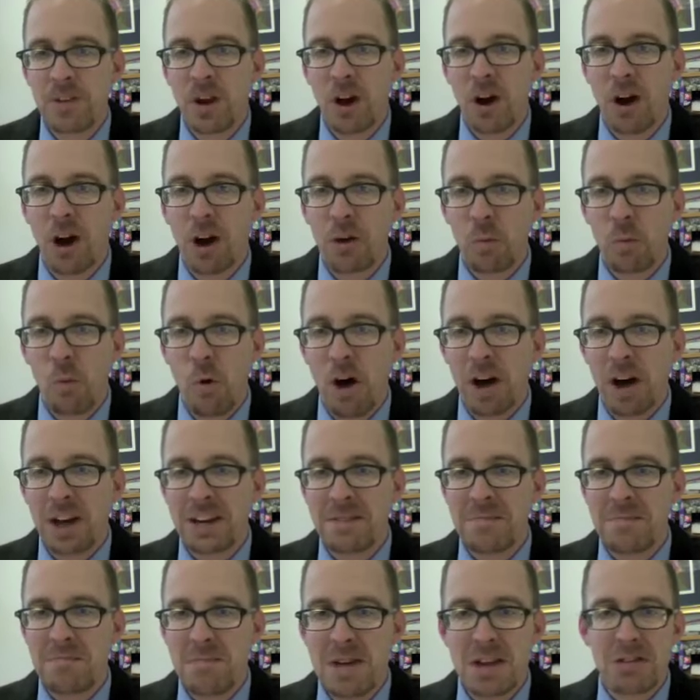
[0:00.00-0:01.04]
on
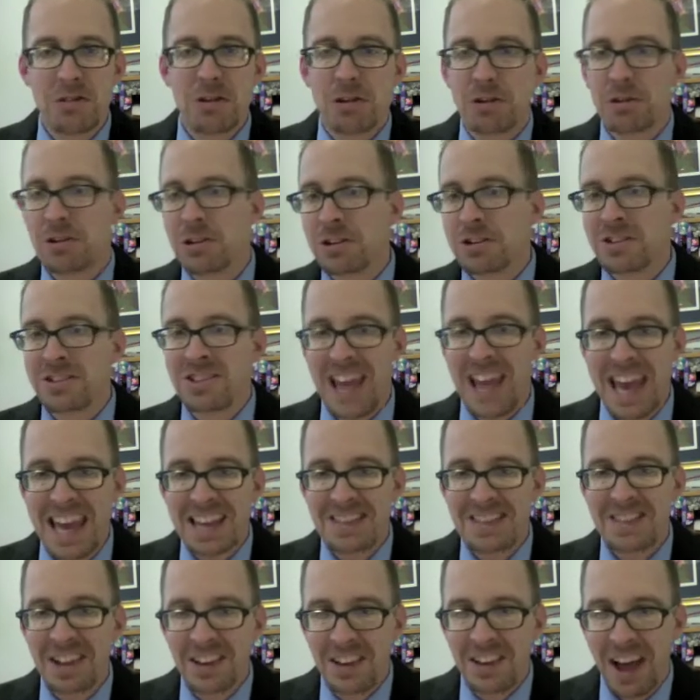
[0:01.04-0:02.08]
one mythical day
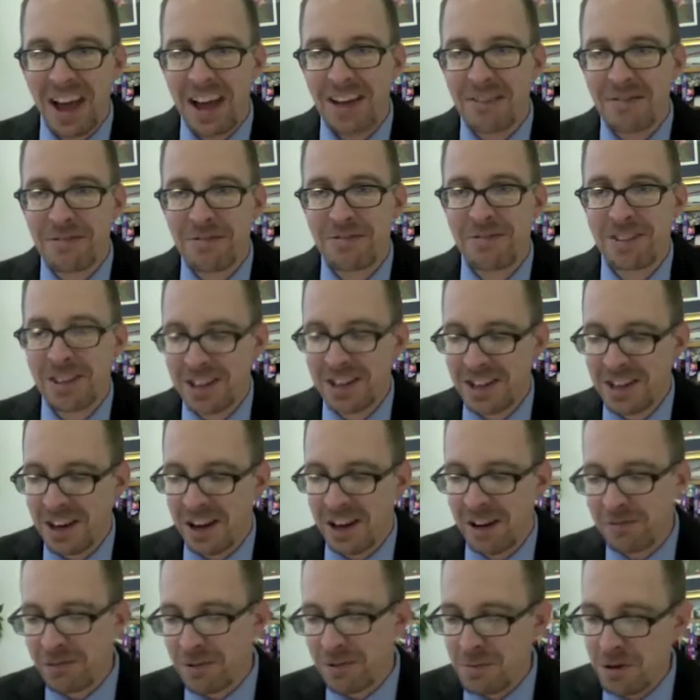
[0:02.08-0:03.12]
in the life
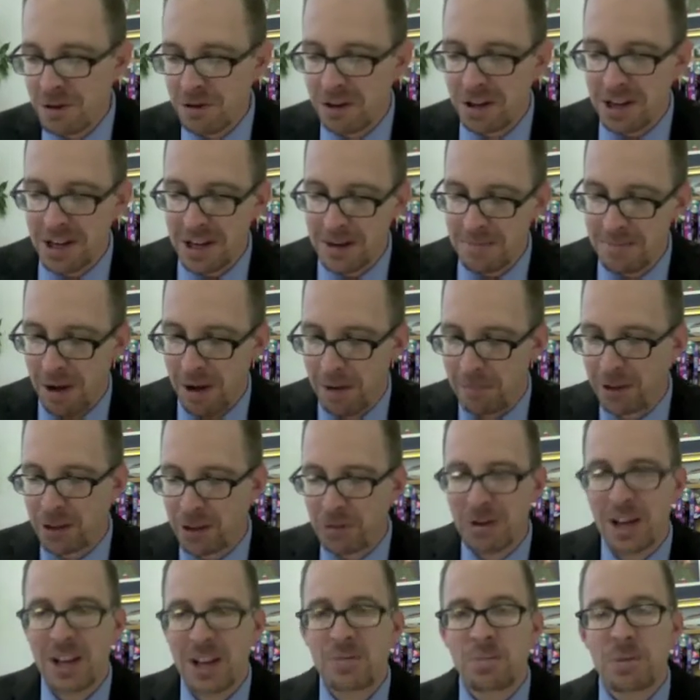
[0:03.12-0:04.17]
of community and public
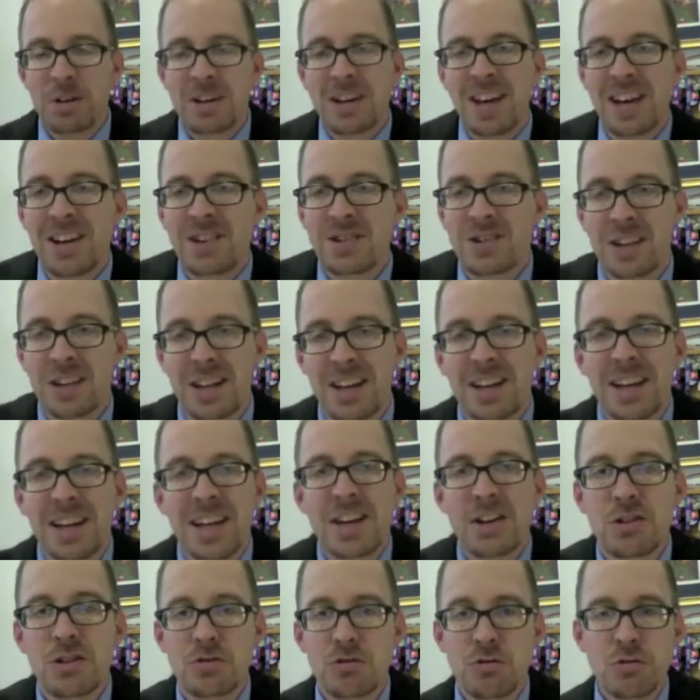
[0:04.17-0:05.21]
transportation. And
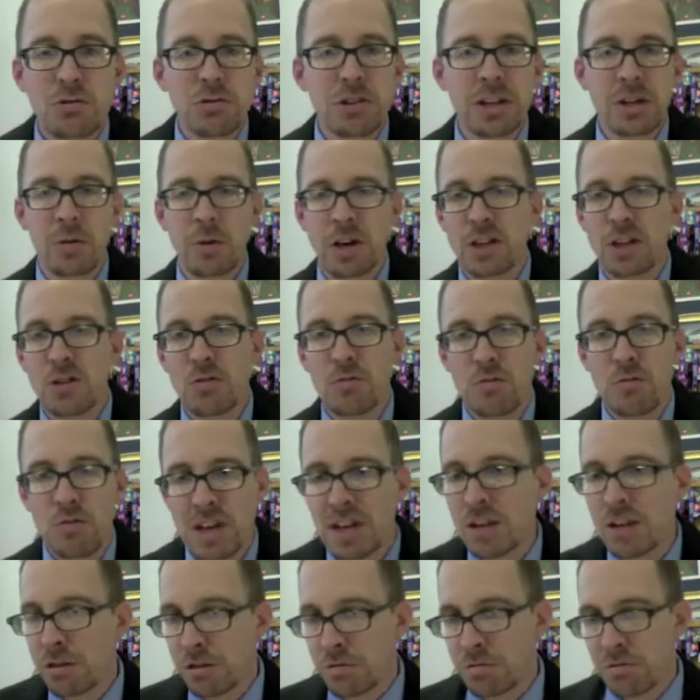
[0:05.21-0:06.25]
truly, when you
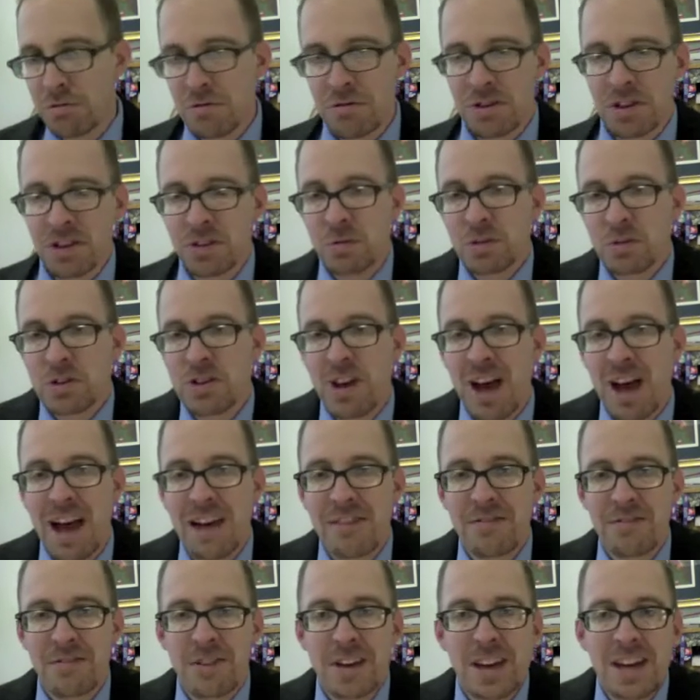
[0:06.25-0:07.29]
read through this, which I
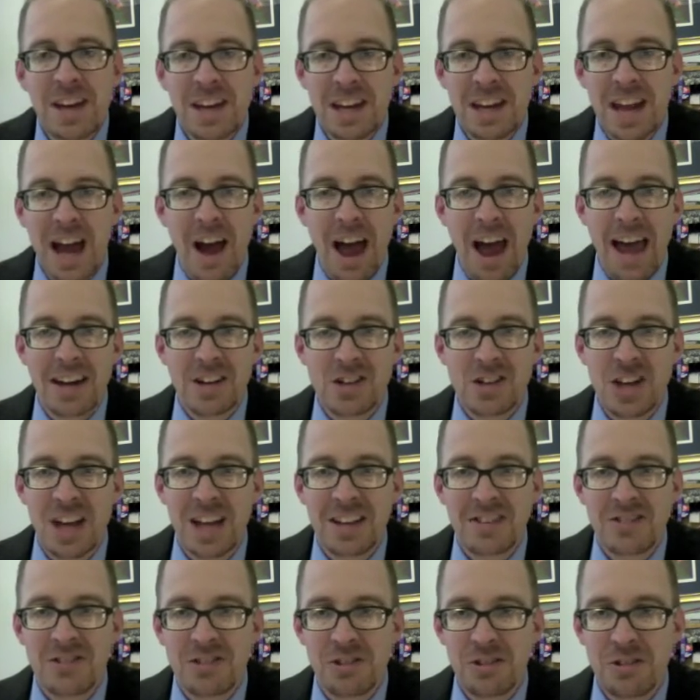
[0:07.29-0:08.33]
have now had a
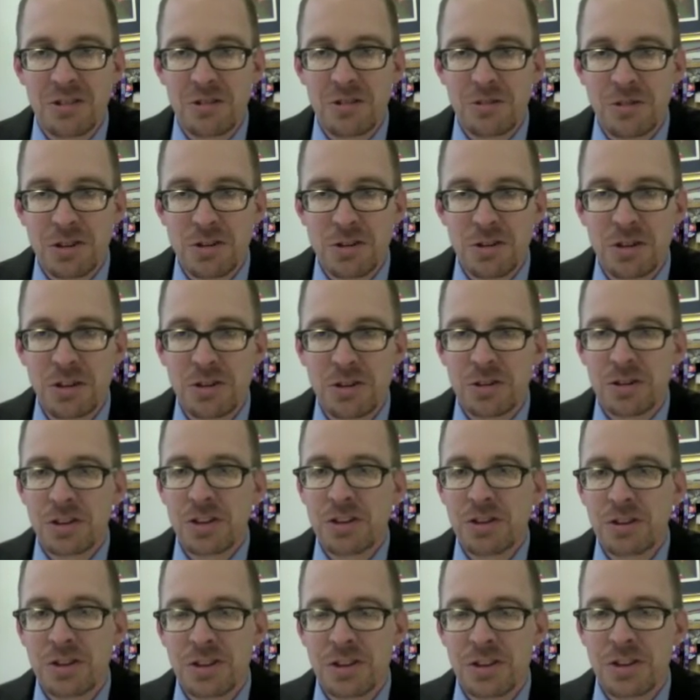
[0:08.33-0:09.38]
chance to do, you, will you'll,
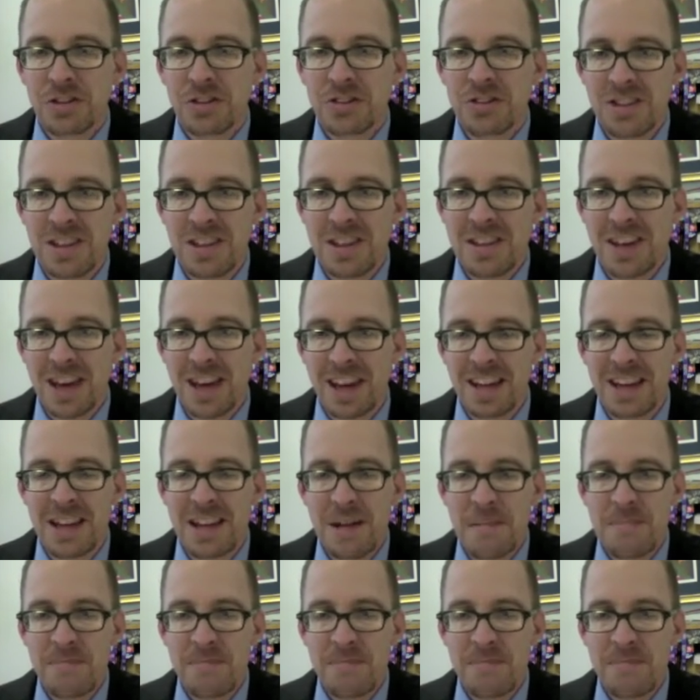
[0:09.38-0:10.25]
you'll, you'll see that